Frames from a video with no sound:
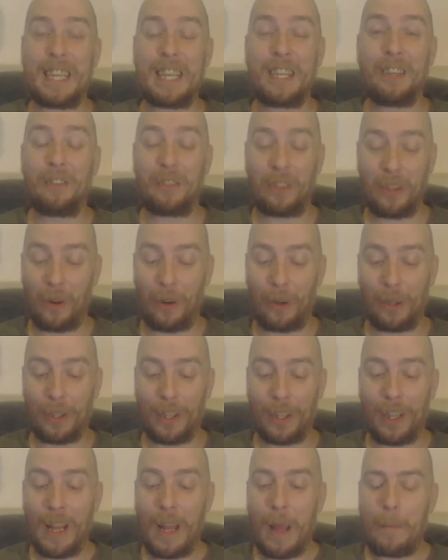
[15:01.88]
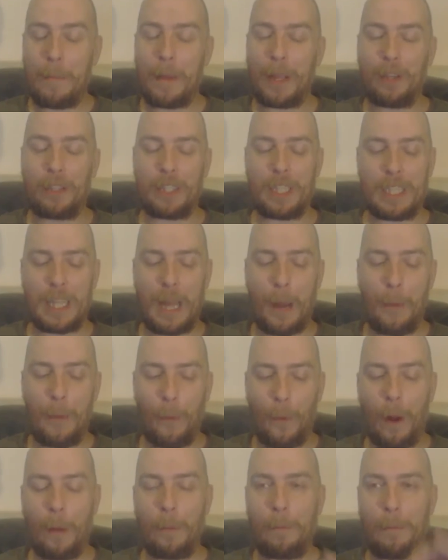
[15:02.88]
single coil because it's that
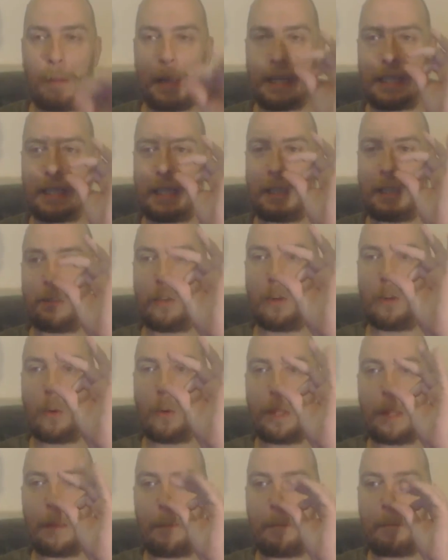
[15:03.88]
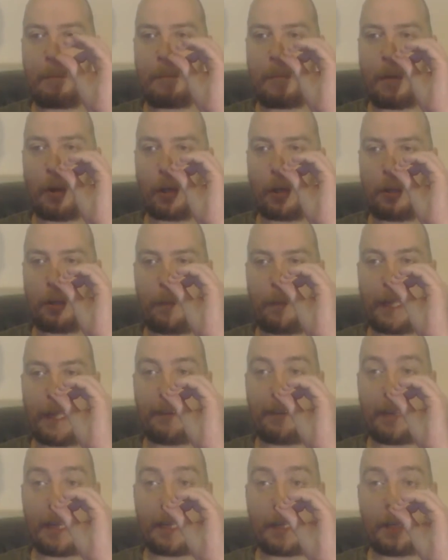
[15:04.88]
one big single coil with a much
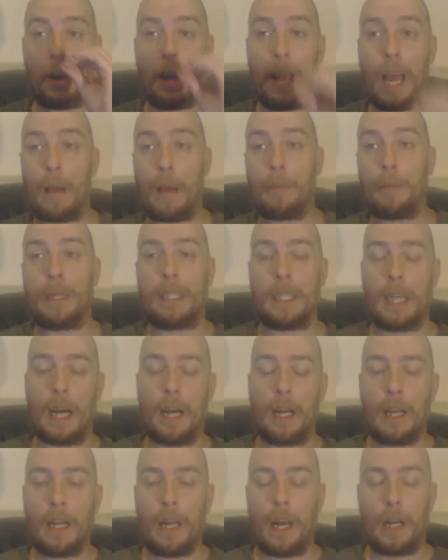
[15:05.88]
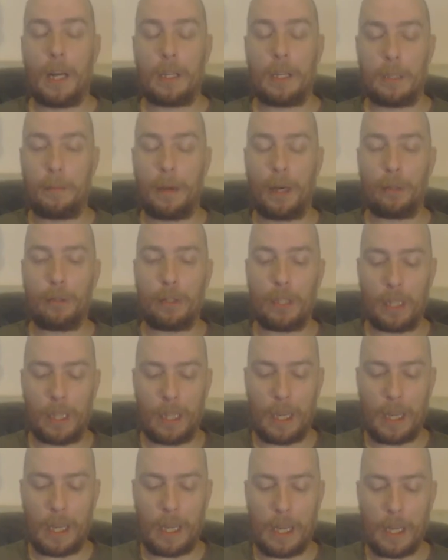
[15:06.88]
bigger inner diameter. as opposed to
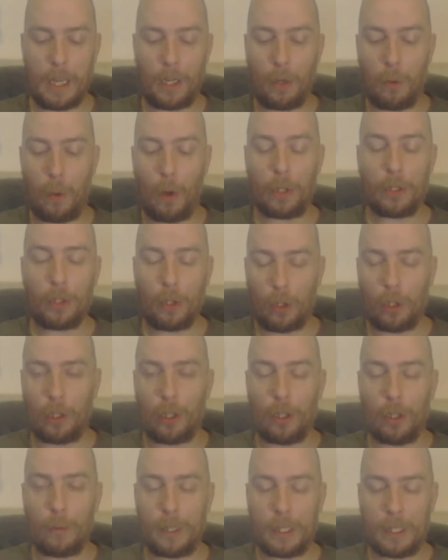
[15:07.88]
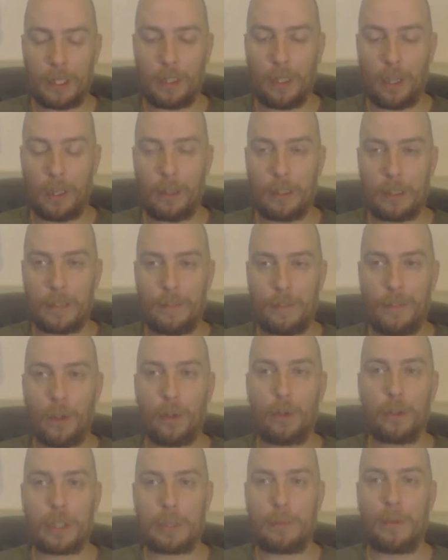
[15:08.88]
the quad coil, which has got the
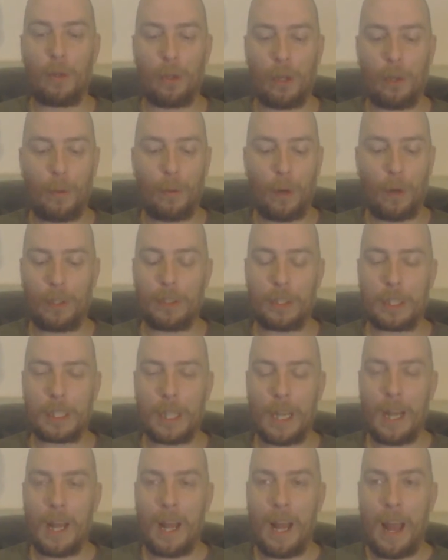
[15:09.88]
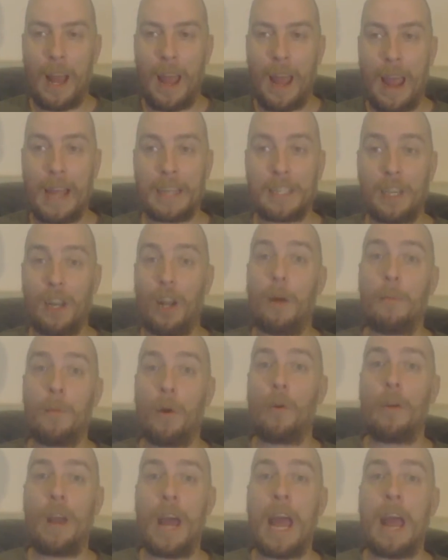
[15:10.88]
4 smaller ones. It's a lot
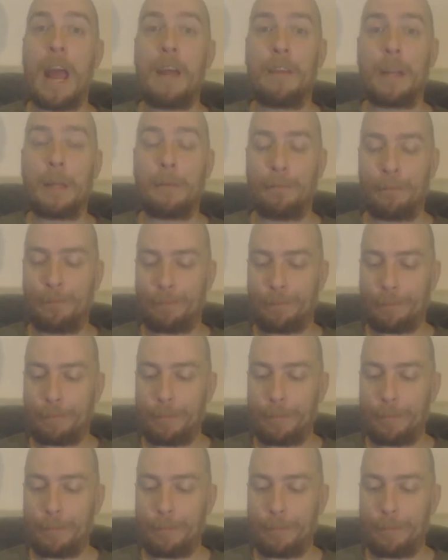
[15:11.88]
more airy.